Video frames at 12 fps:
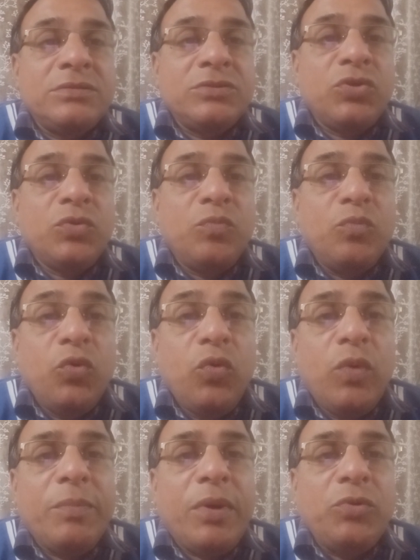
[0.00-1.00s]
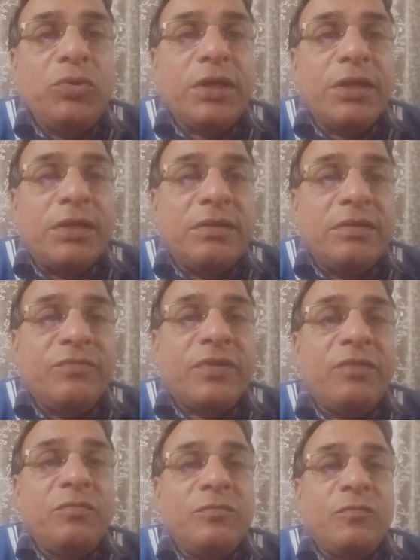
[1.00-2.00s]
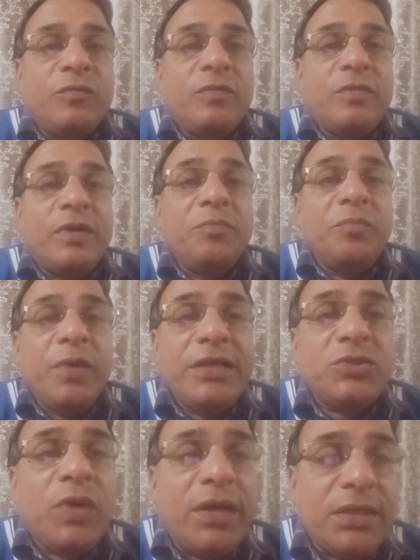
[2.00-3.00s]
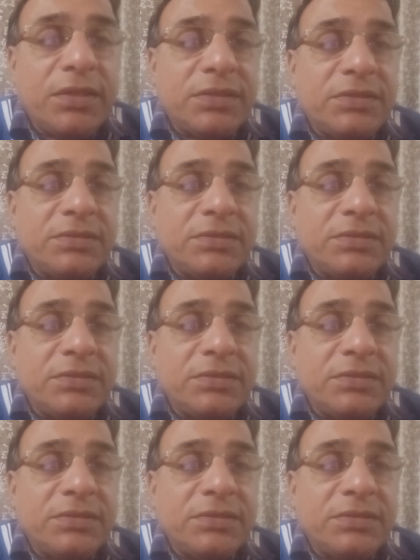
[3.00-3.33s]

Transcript: to move a mountain from one place to another.